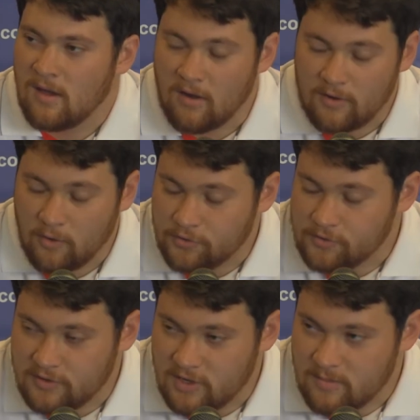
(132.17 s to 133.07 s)
our culture
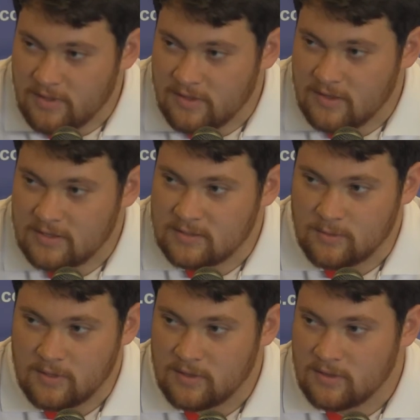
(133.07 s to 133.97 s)
is going to be this
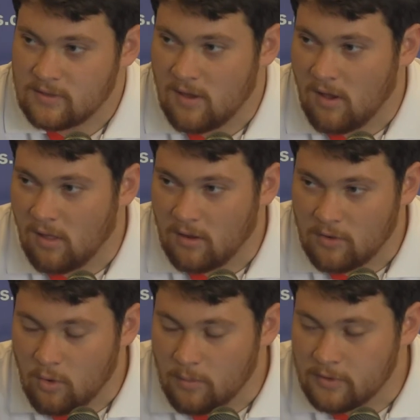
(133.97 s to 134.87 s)
with all our
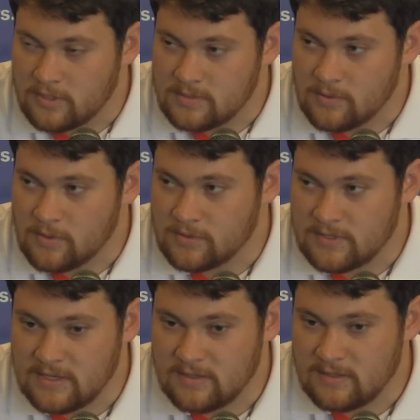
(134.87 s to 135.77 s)
core principles,
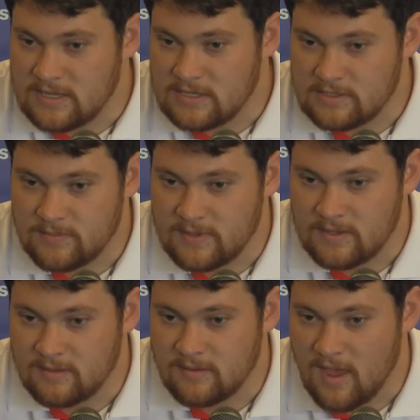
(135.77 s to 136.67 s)
and he's
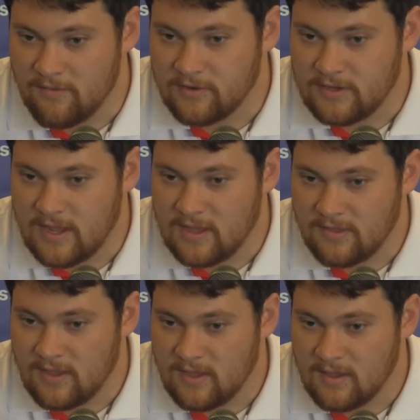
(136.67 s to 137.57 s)
been every day
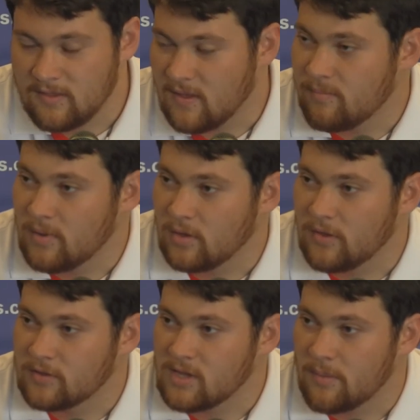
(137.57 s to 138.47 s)
they build
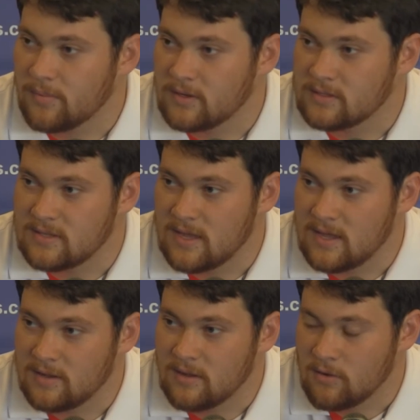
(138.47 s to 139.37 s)
those up in us.
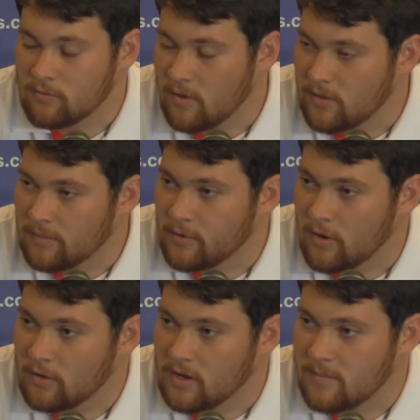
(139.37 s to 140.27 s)
They run their
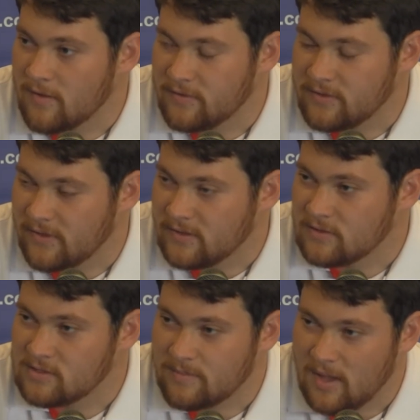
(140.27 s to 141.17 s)
program. Everything they do
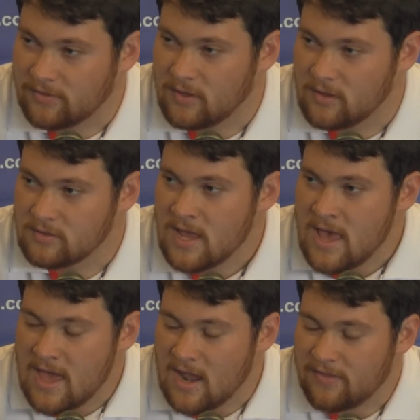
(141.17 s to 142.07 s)
is about those,
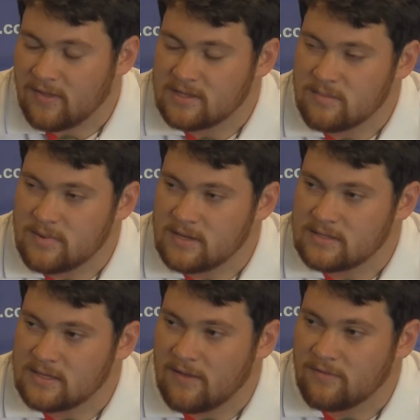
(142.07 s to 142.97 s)
and I think that's the
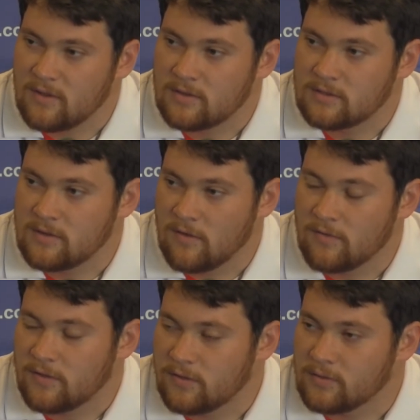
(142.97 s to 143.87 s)
biggest thing I've noticed
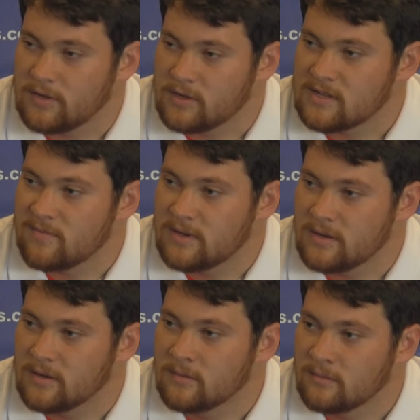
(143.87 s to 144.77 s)
over the 3 years I've been here.